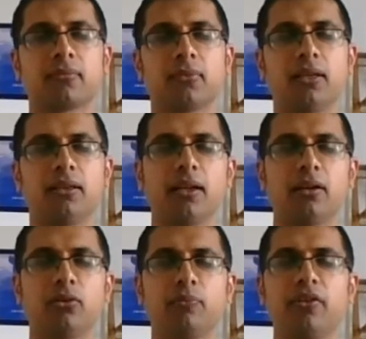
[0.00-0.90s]
And now
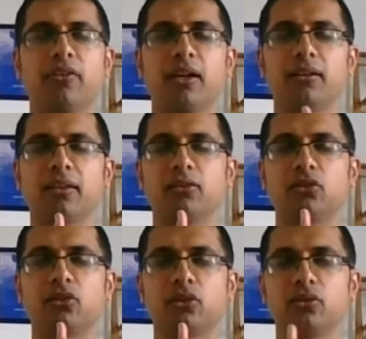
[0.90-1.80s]
you breathe out and you
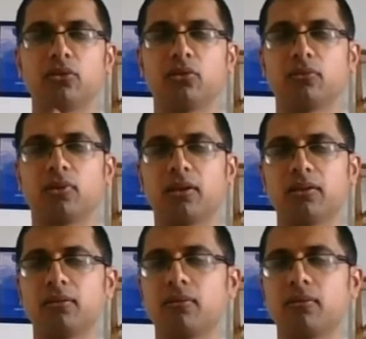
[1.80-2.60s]
turn to your right.